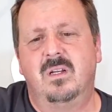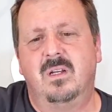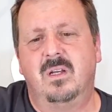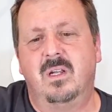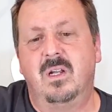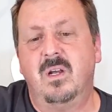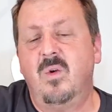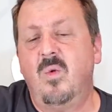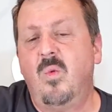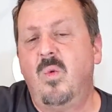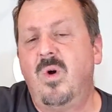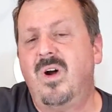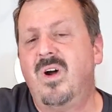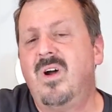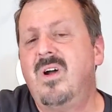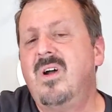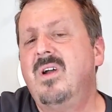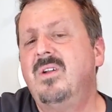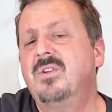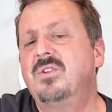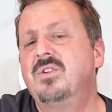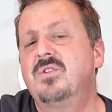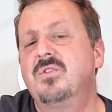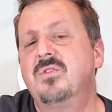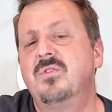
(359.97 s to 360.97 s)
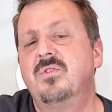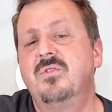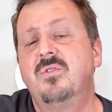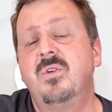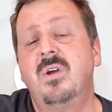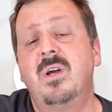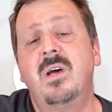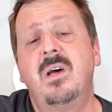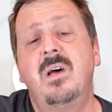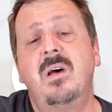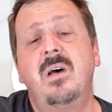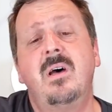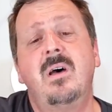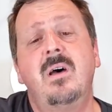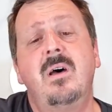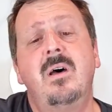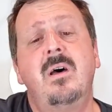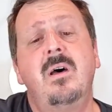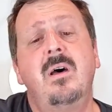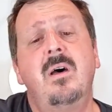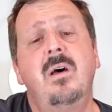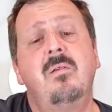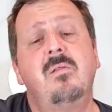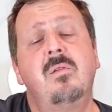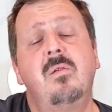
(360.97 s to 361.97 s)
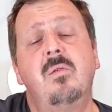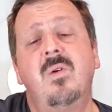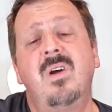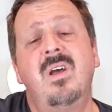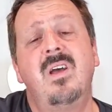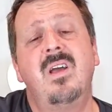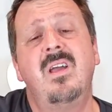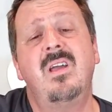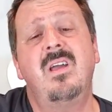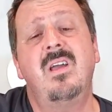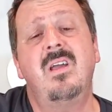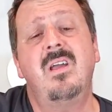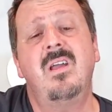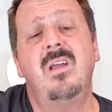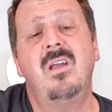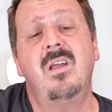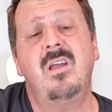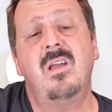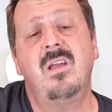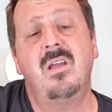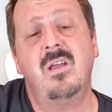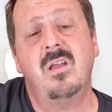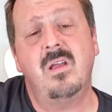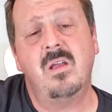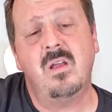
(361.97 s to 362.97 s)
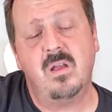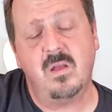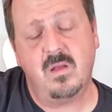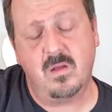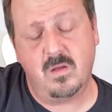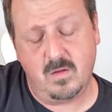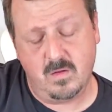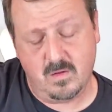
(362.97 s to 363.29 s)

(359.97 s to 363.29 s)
and I watched her drive away.